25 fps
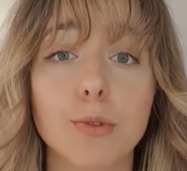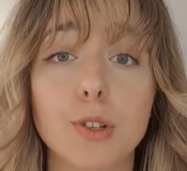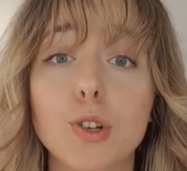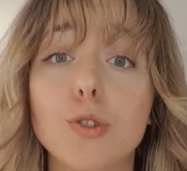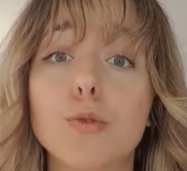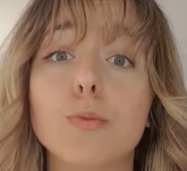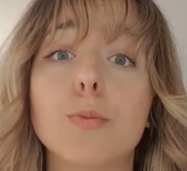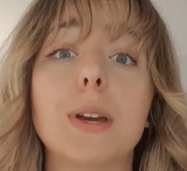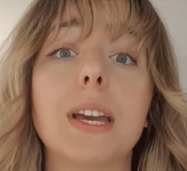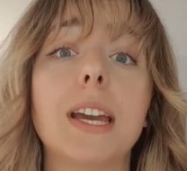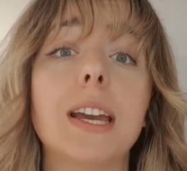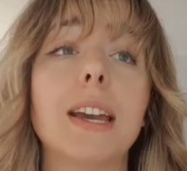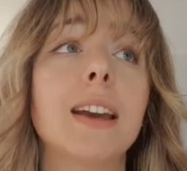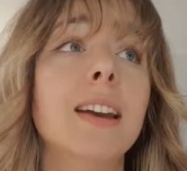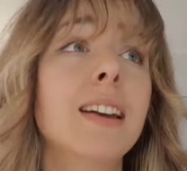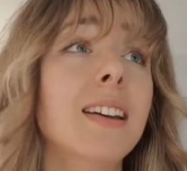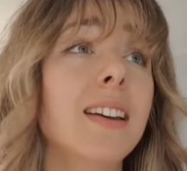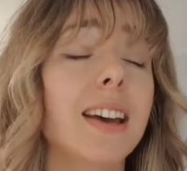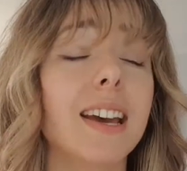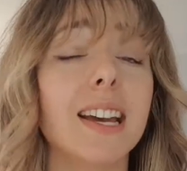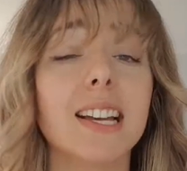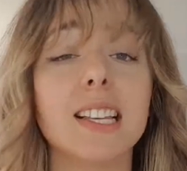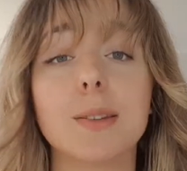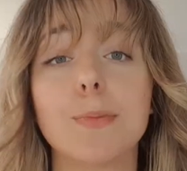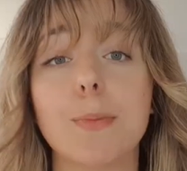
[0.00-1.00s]
you'll be
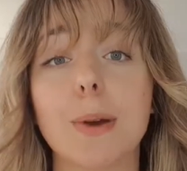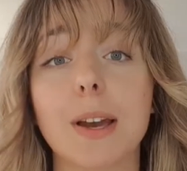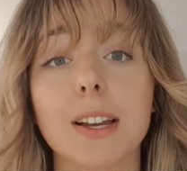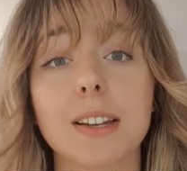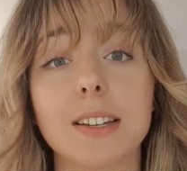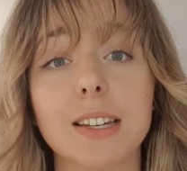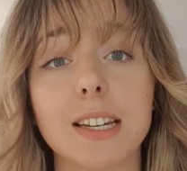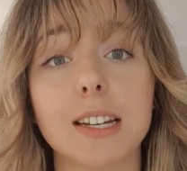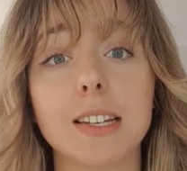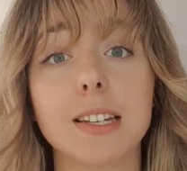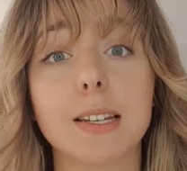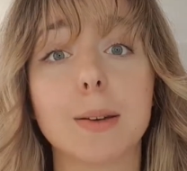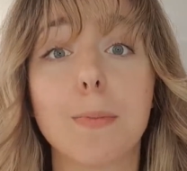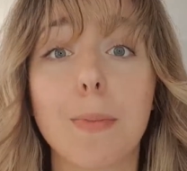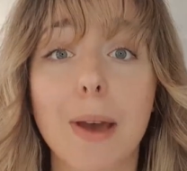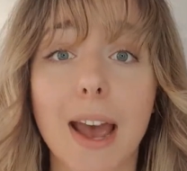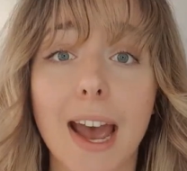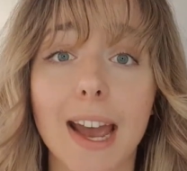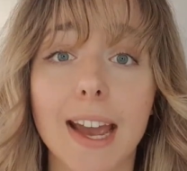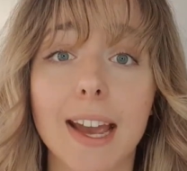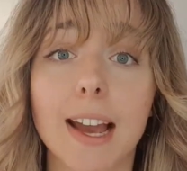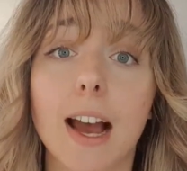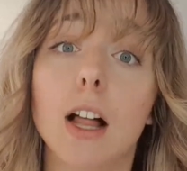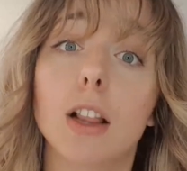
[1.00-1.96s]
expecting to pay a